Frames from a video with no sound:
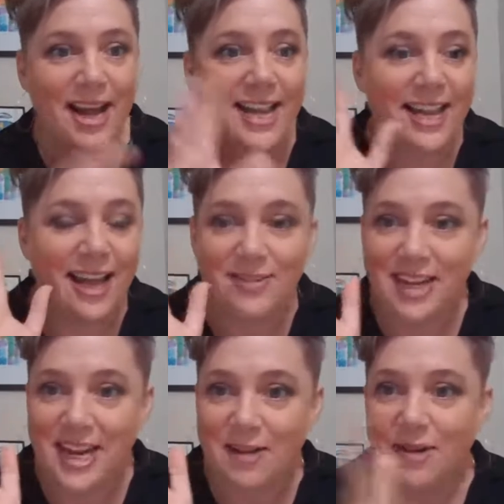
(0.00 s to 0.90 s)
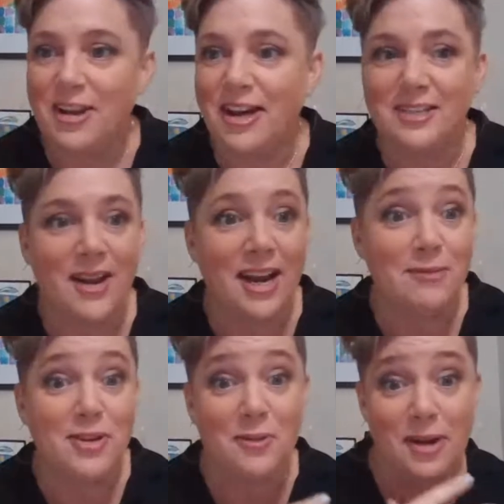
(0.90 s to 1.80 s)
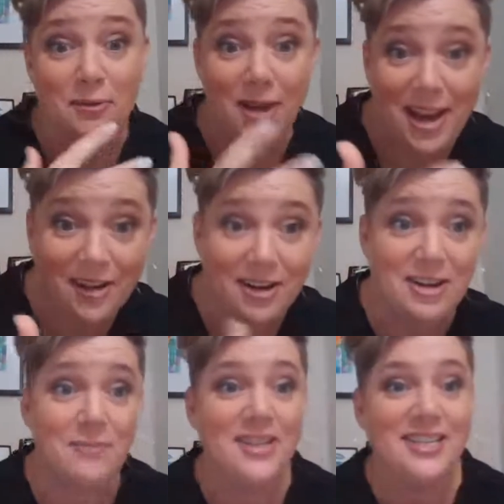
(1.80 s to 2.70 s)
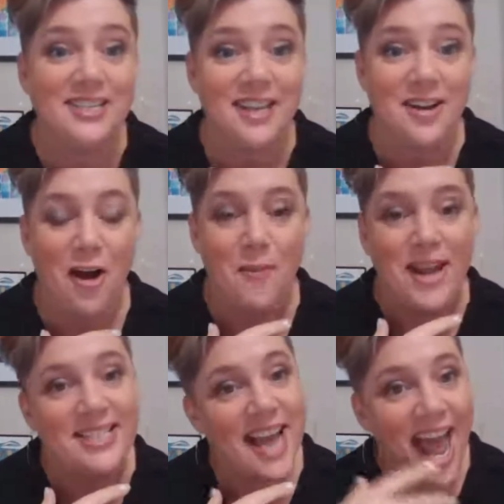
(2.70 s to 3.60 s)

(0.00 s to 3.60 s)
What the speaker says: I'd love to hear what you guys have been up to, what you're working on in your business in the comments,